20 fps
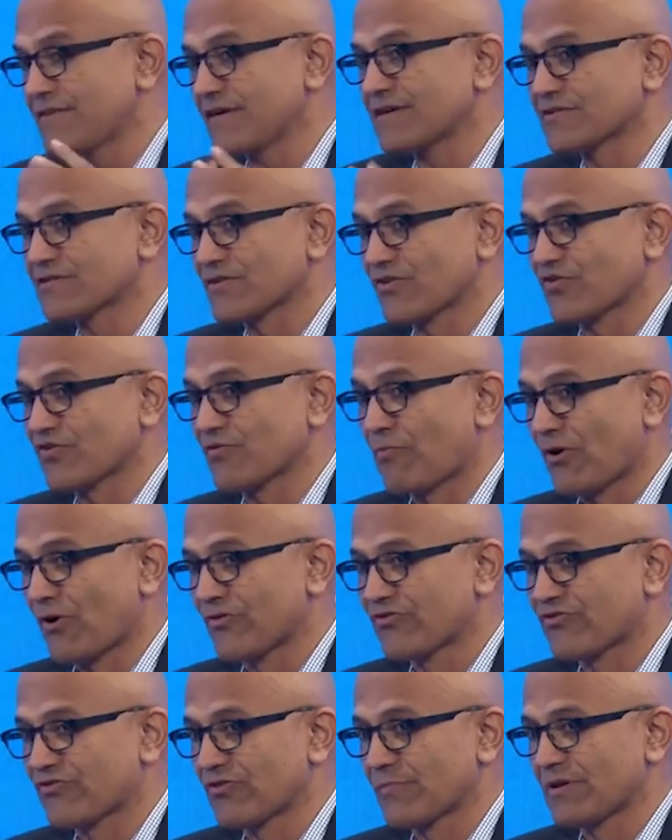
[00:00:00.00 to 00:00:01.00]
think the
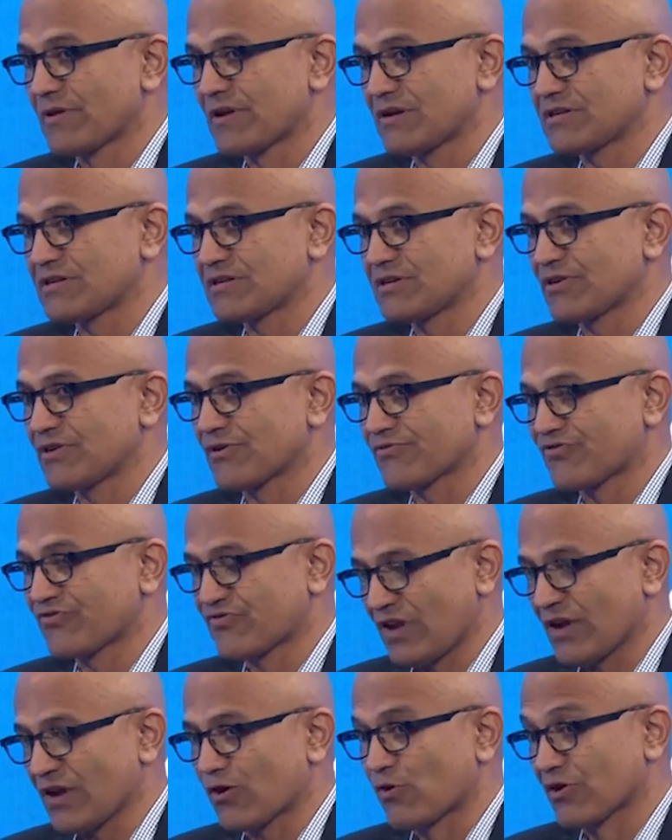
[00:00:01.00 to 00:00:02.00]
responsibility of
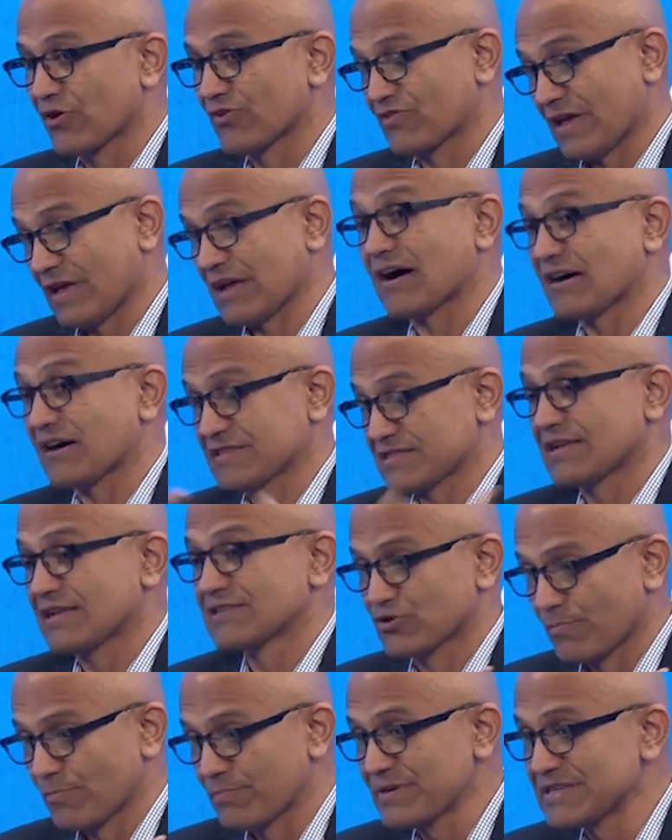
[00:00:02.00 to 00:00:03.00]
stakeholders like
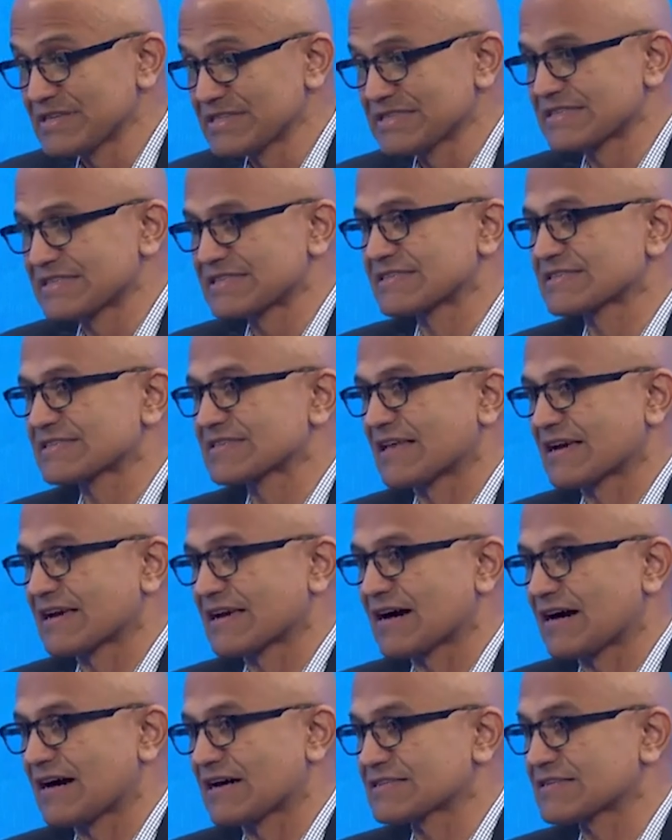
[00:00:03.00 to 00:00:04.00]
ourselves or businesses
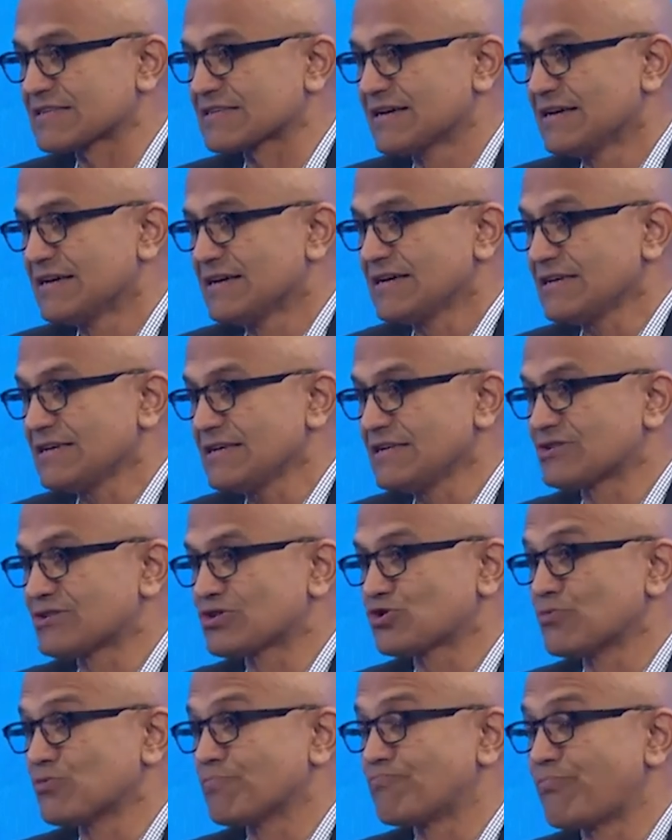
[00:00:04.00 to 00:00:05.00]
like us
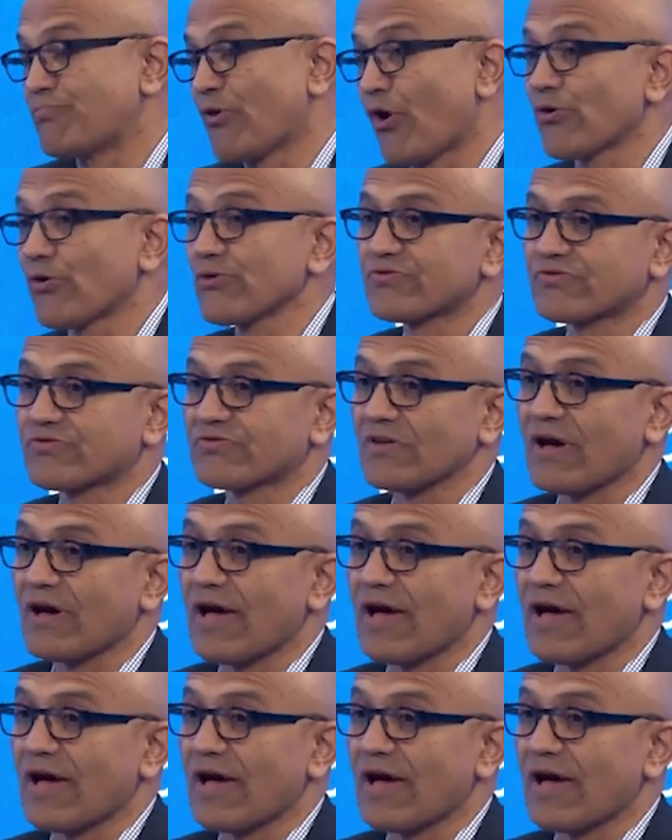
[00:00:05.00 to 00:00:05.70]
is to both